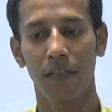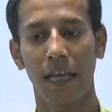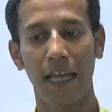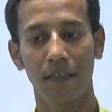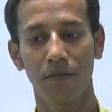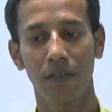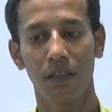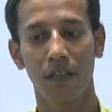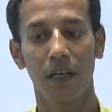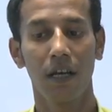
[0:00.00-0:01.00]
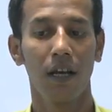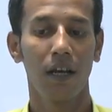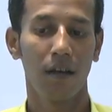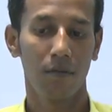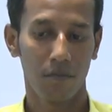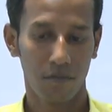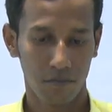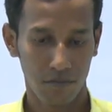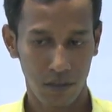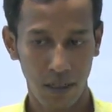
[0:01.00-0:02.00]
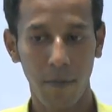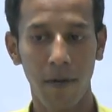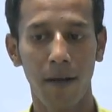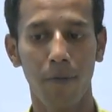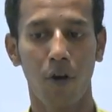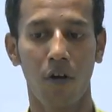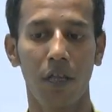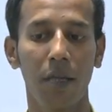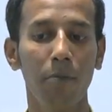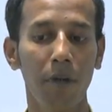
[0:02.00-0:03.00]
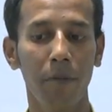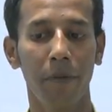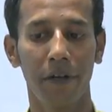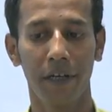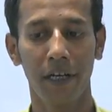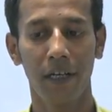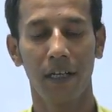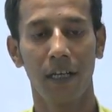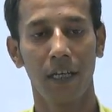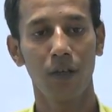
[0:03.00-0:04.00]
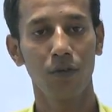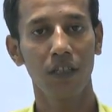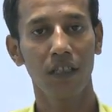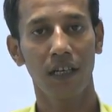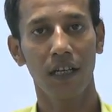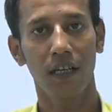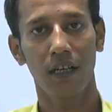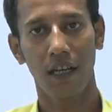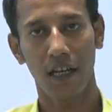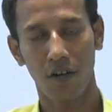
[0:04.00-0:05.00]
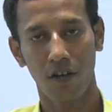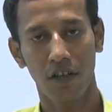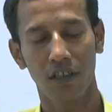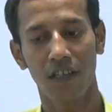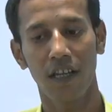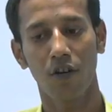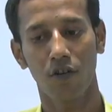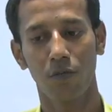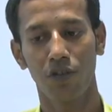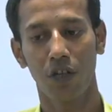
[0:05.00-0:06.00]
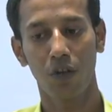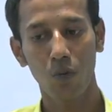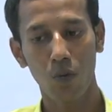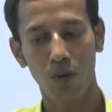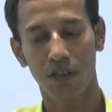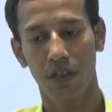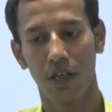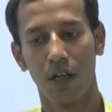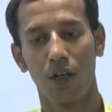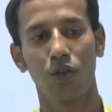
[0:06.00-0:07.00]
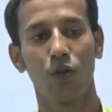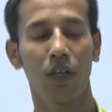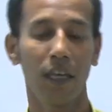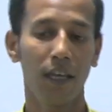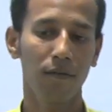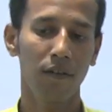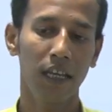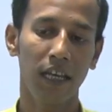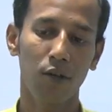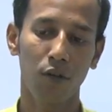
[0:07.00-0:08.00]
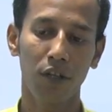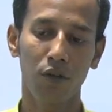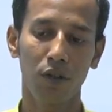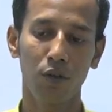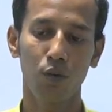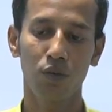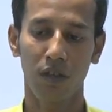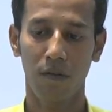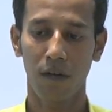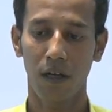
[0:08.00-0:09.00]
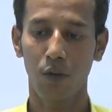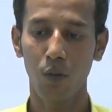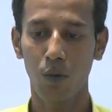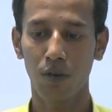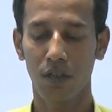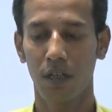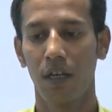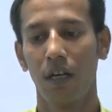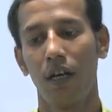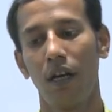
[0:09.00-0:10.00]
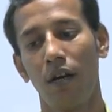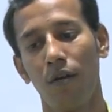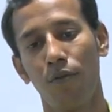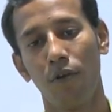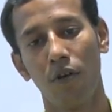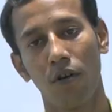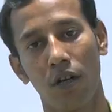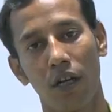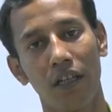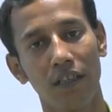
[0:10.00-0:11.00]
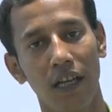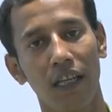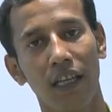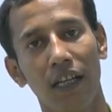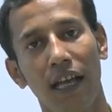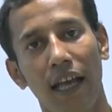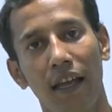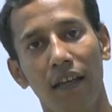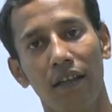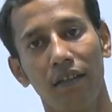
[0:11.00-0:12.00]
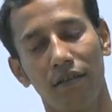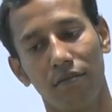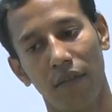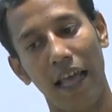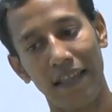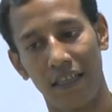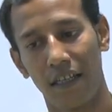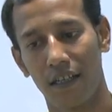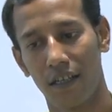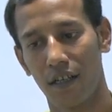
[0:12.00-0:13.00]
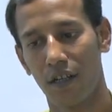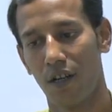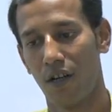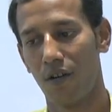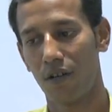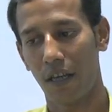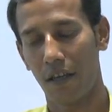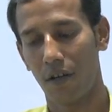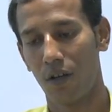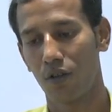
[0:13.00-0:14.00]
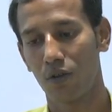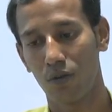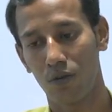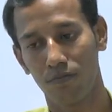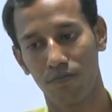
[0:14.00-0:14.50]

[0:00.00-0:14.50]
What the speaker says: has been developed or implemented using the electronic design automation tools. So here we are going to use several tools for designing an ASIC. Okay, so